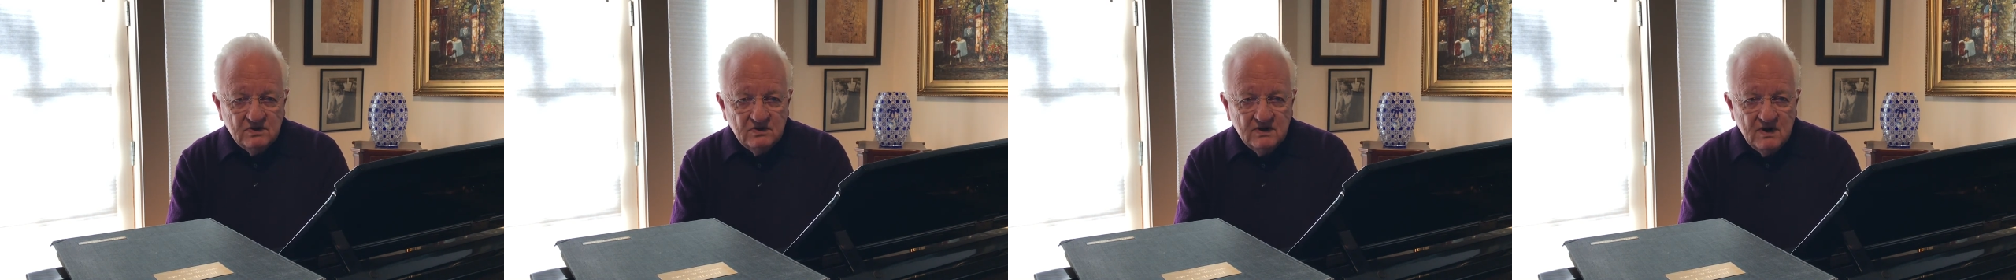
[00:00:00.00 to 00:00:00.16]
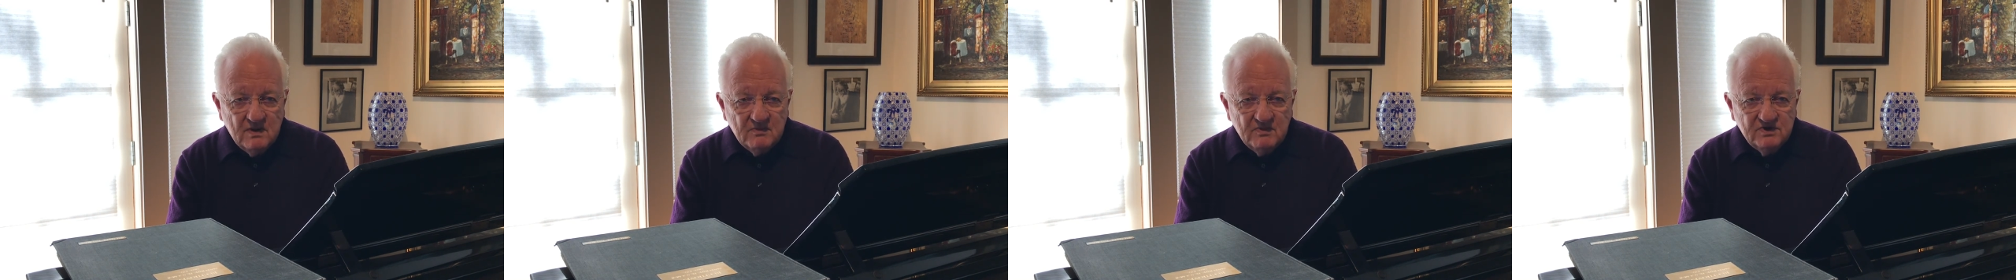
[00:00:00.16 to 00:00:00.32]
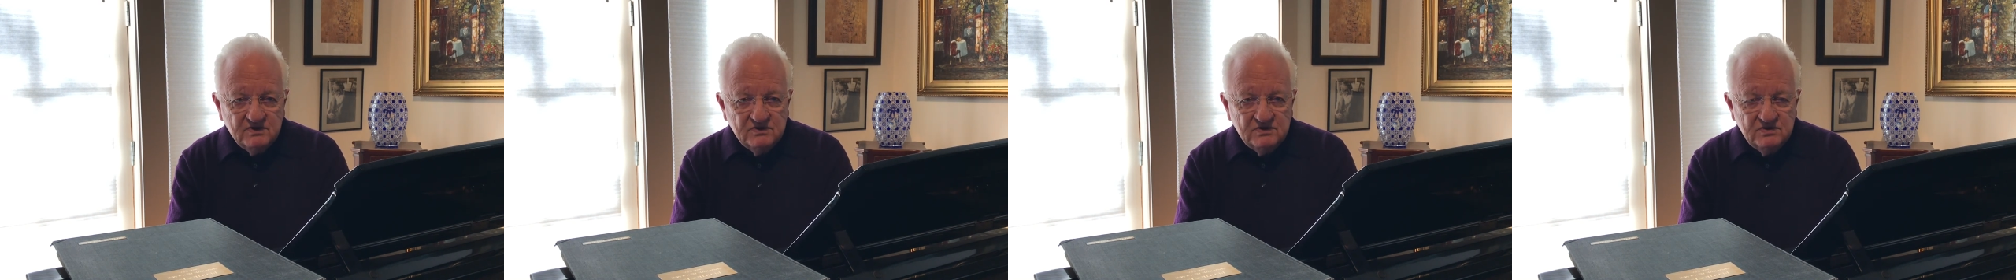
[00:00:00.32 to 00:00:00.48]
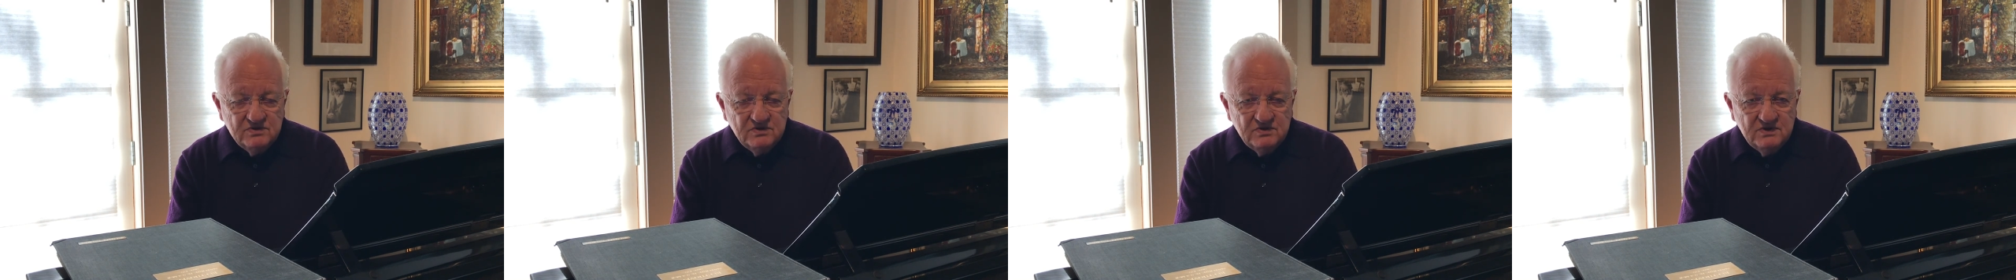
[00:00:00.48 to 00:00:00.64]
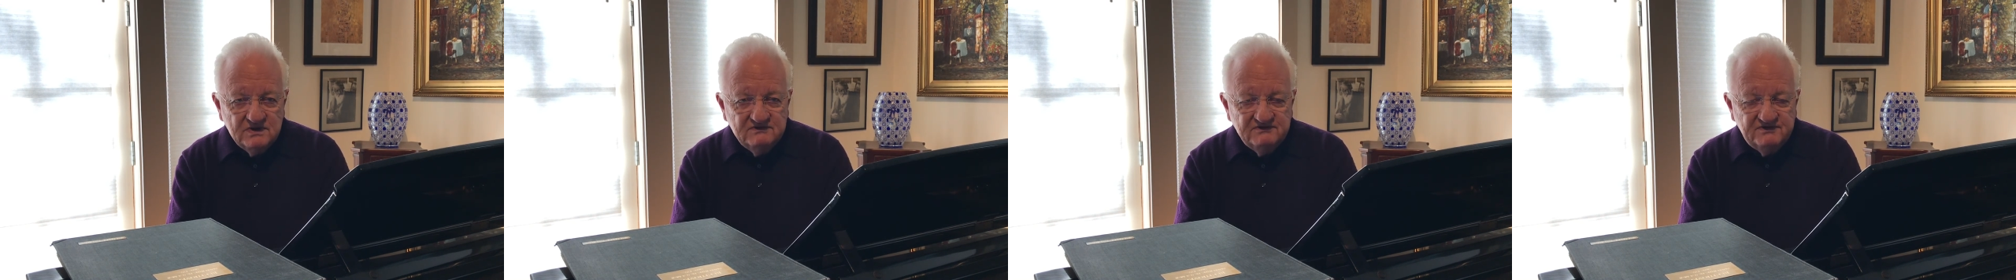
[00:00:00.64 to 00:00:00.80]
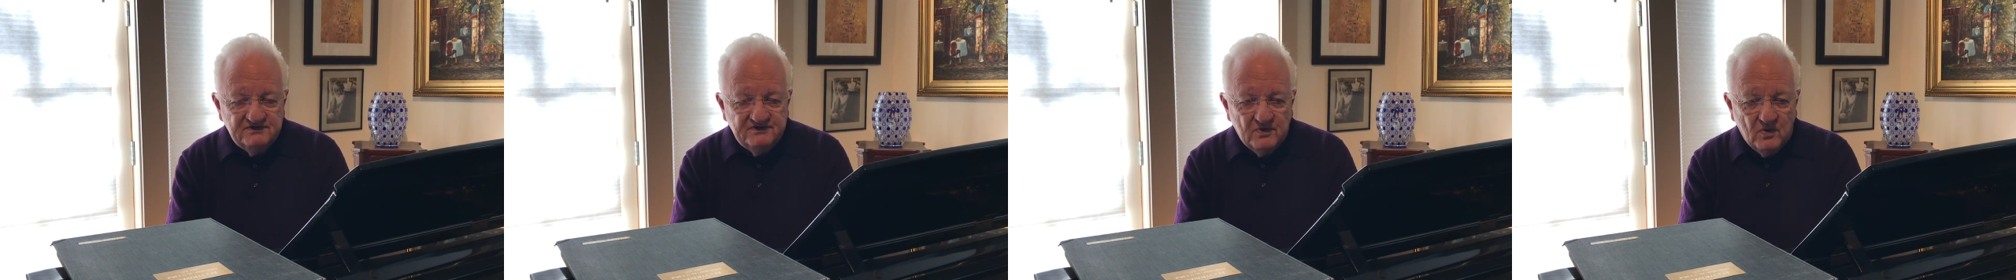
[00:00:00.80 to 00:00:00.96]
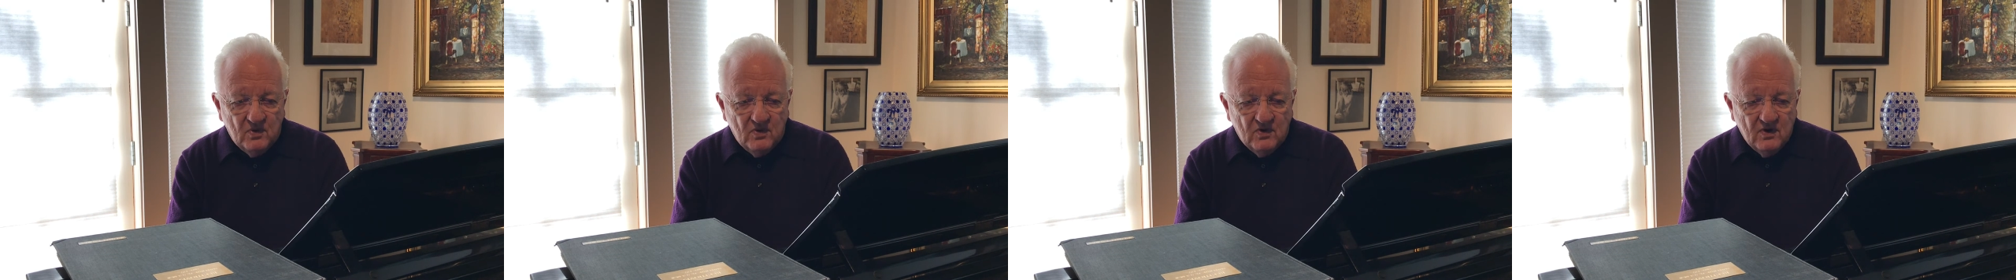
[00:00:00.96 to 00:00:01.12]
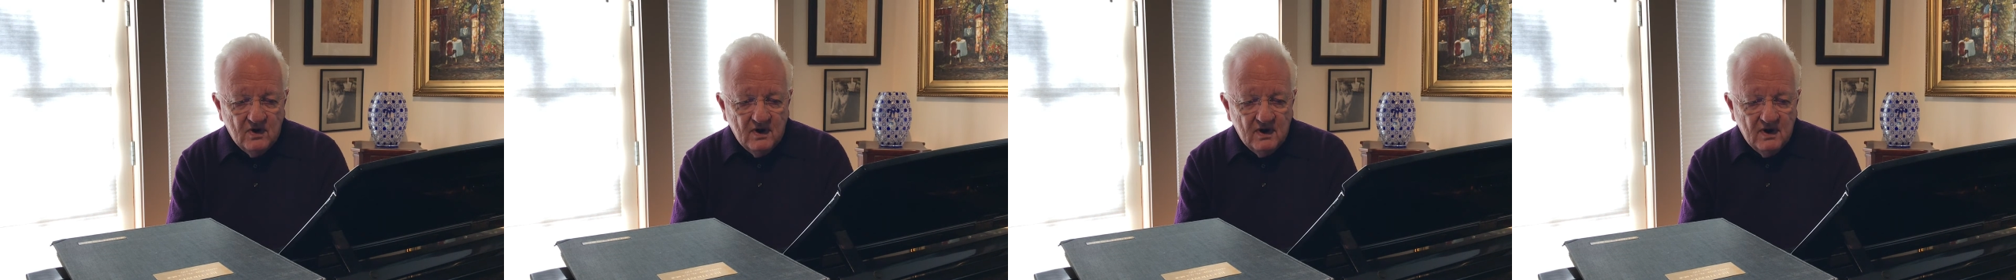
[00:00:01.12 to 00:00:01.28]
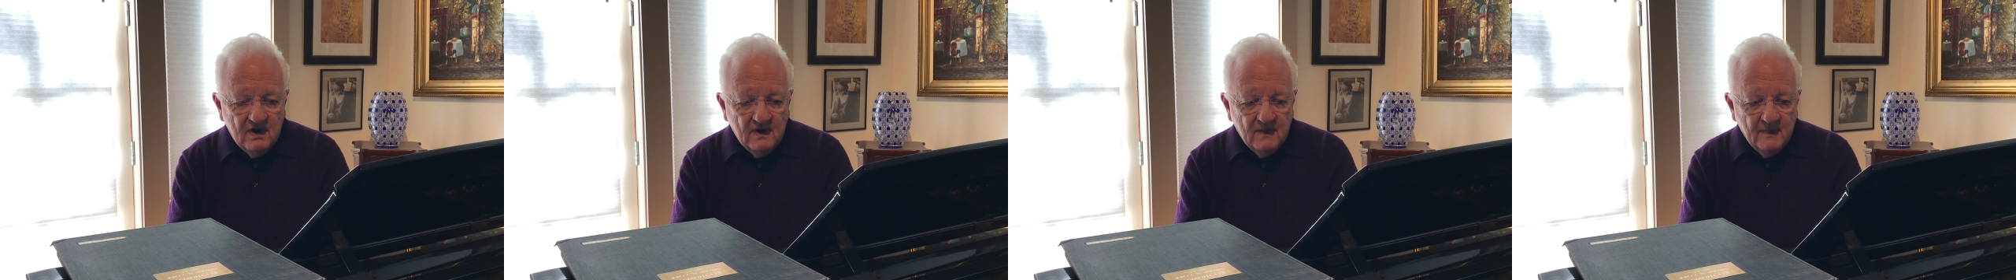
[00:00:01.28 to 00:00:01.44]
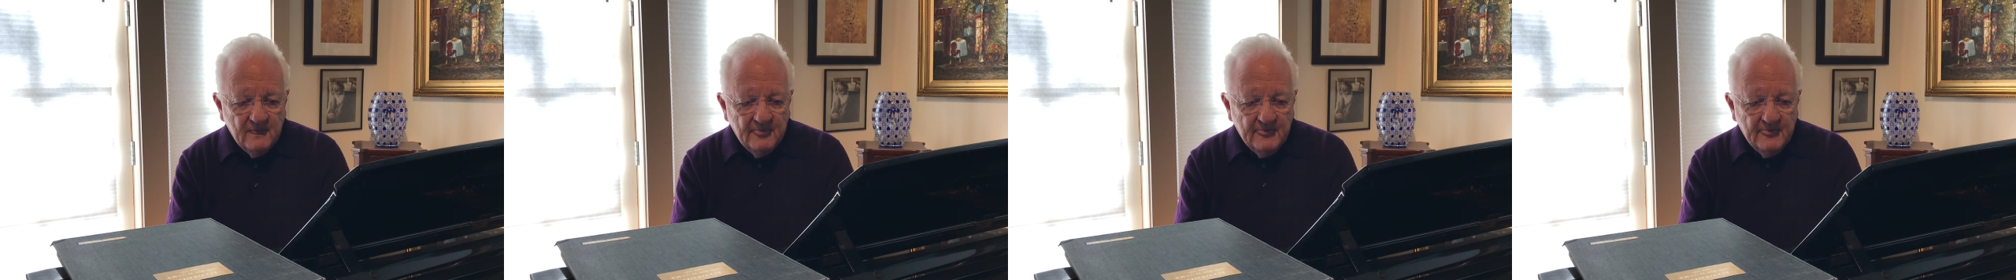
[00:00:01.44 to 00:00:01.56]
number 2 and 4.